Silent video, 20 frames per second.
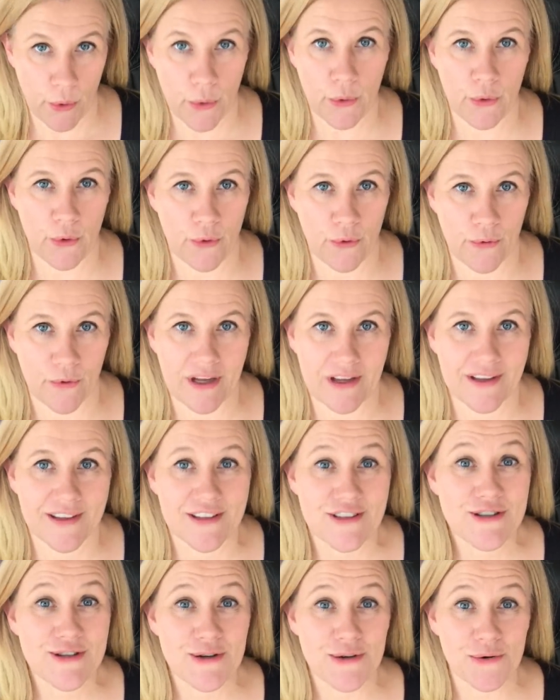Ooh,
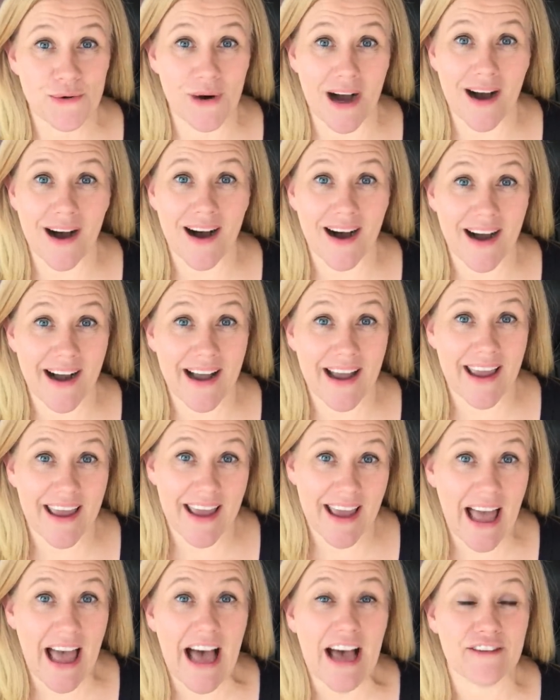do I
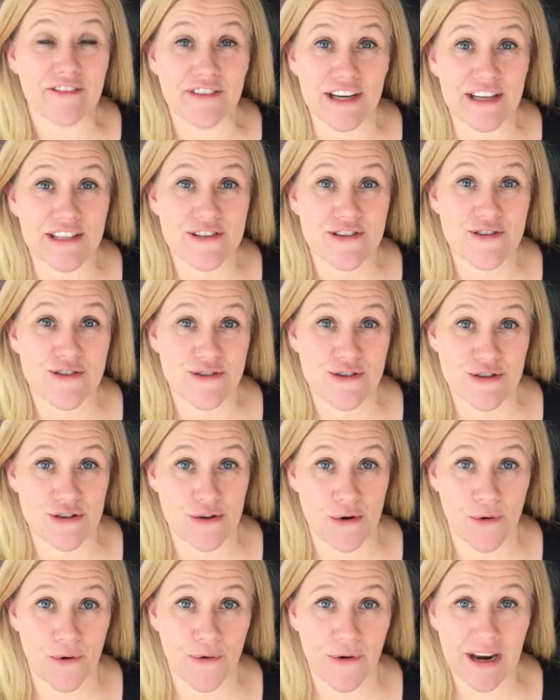have a
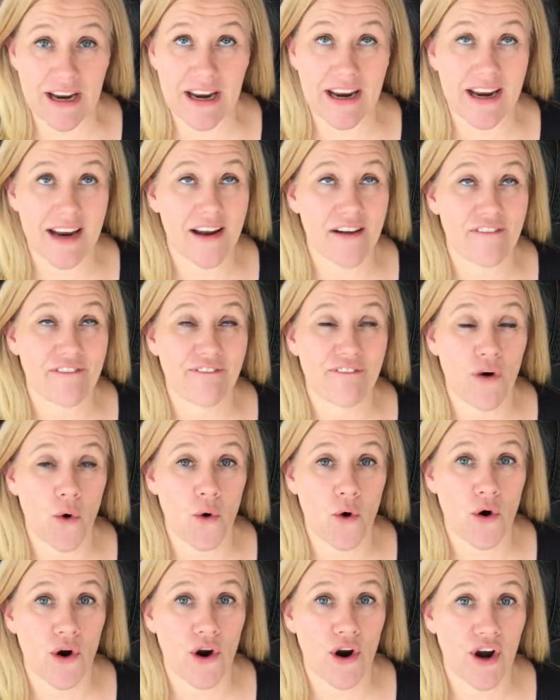story
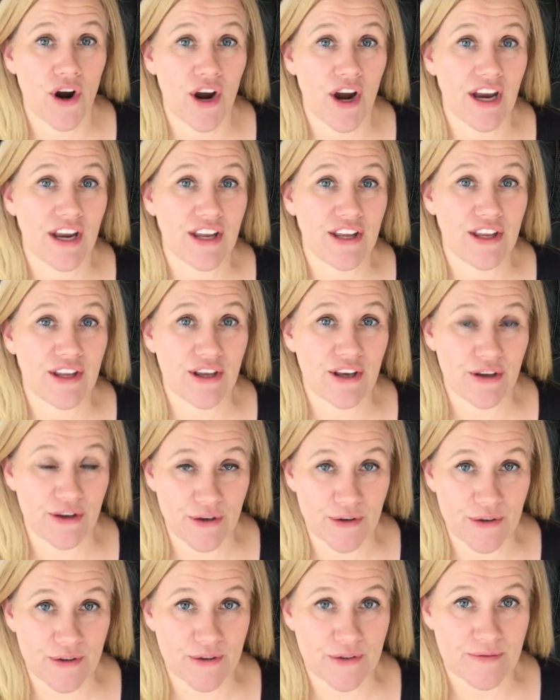for
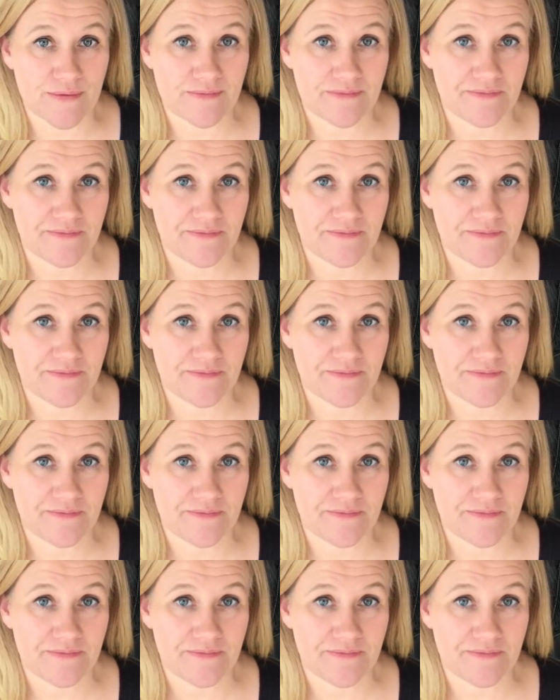you?